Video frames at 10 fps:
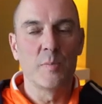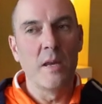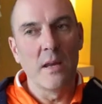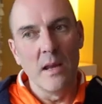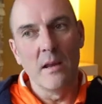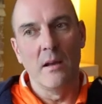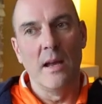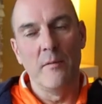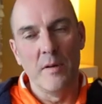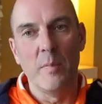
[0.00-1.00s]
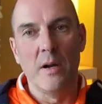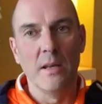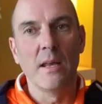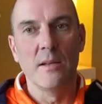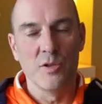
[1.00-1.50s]
speaking,
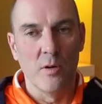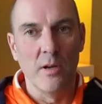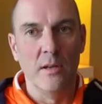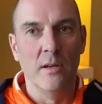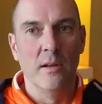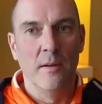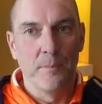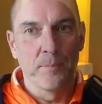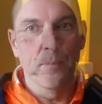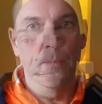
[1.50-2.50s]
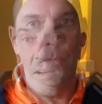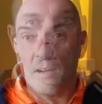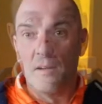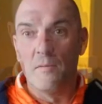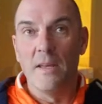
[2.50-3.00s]
everybody can join.
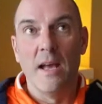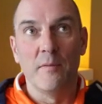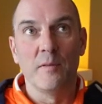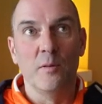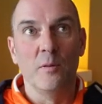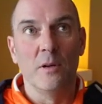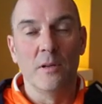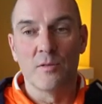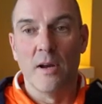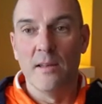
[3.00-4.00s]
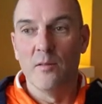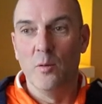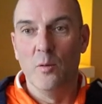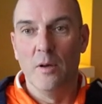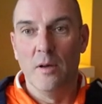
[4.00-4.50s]
We have to try
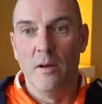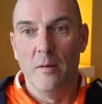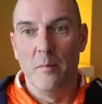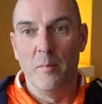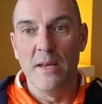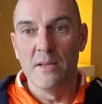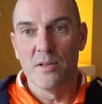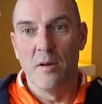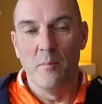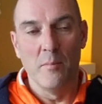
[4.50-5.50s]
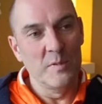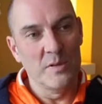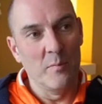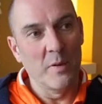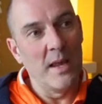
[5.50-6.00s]
to make some
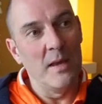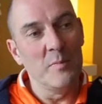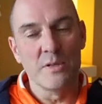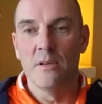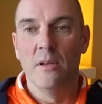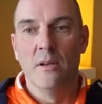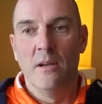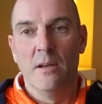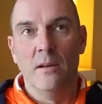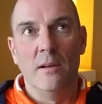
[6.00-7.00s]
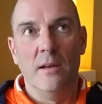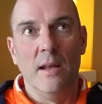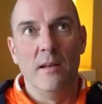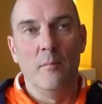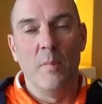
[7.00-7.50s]
games
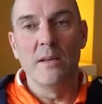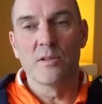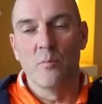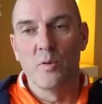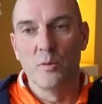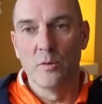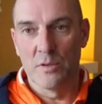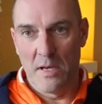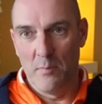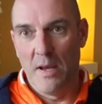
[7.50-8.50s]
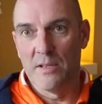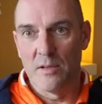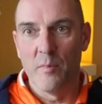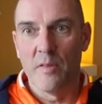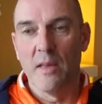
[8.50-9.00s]
and make some rules and make
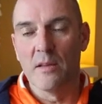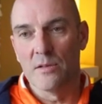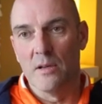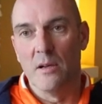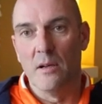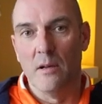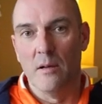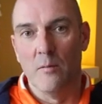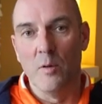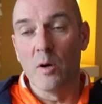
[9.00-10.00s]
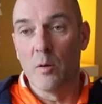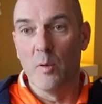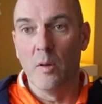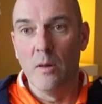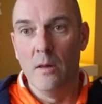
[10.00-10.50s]
some things
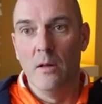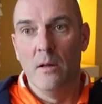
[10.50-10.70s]
workable